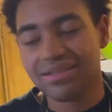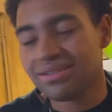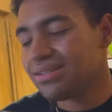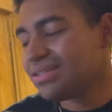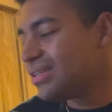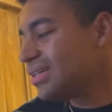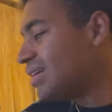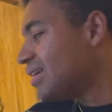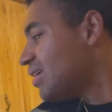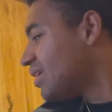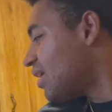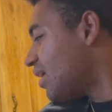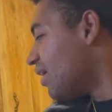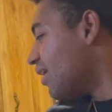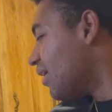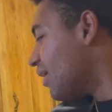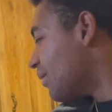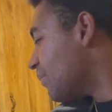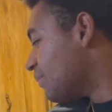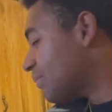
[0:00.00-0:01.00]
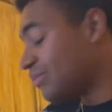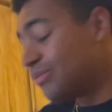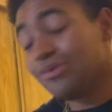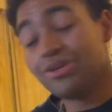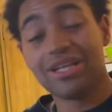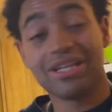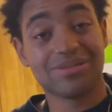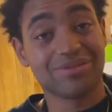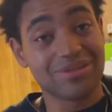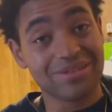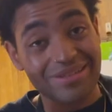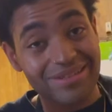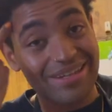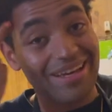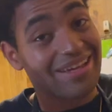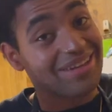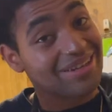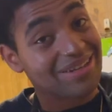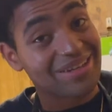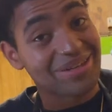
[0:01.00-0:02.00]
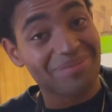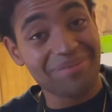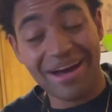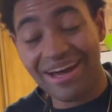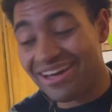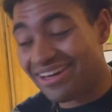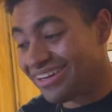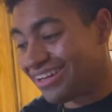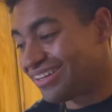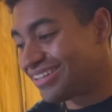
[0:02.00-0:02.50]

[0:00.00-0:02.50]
of. Well, that's what I think in my head at